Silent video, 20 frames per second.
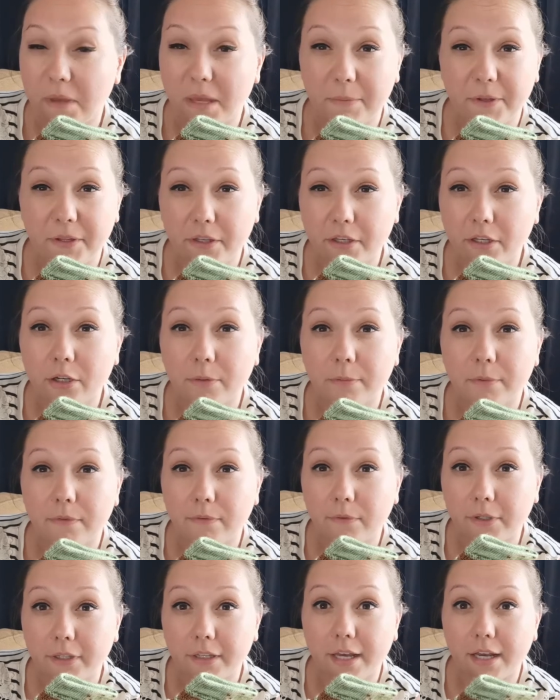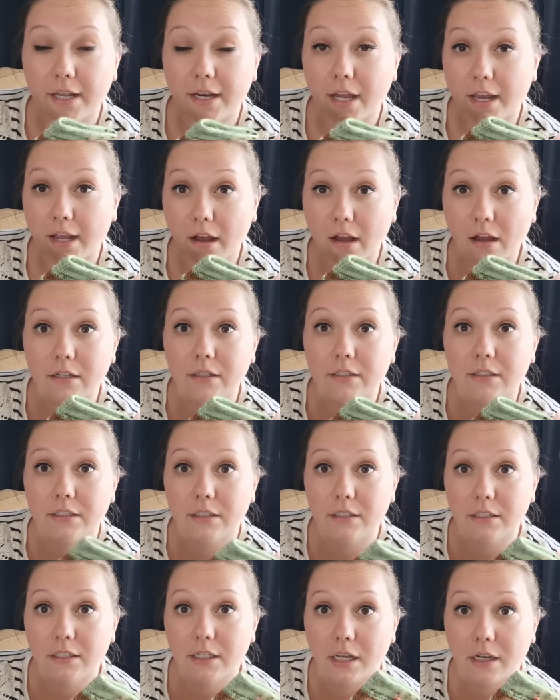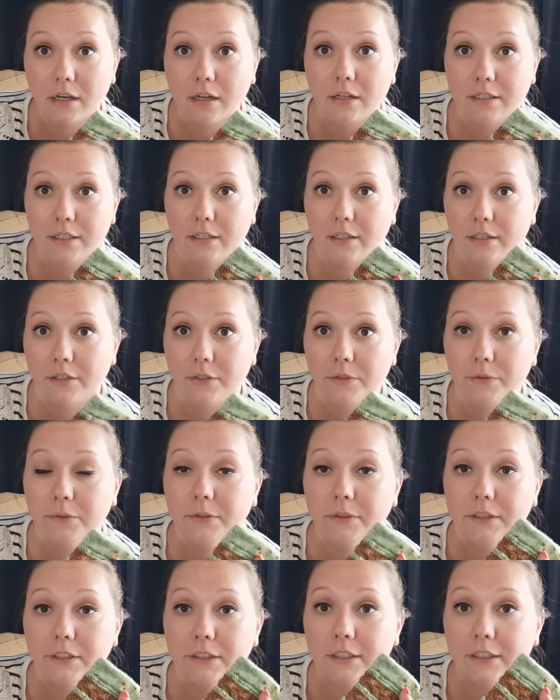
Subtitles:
Maybe the year before that. I honestly cannot tell you.